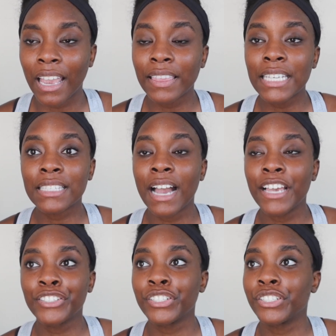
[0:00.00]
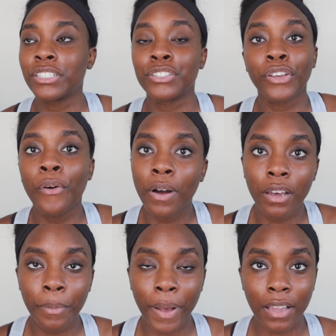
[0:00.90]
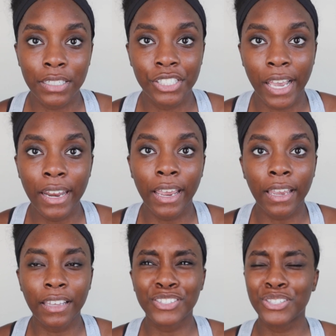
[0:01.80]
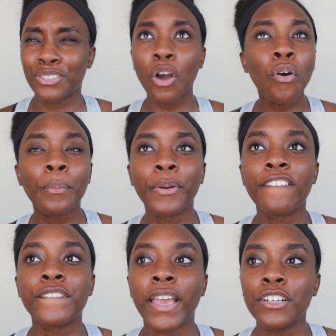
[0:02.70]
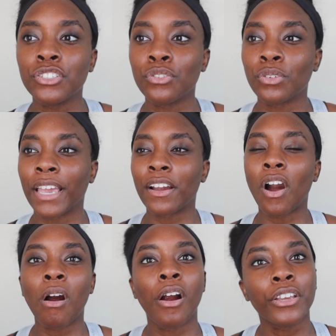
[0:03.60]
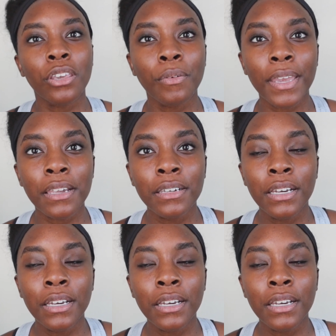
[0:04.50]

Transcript: And these guys are just so unapologetic and so unprofessional, like arguing,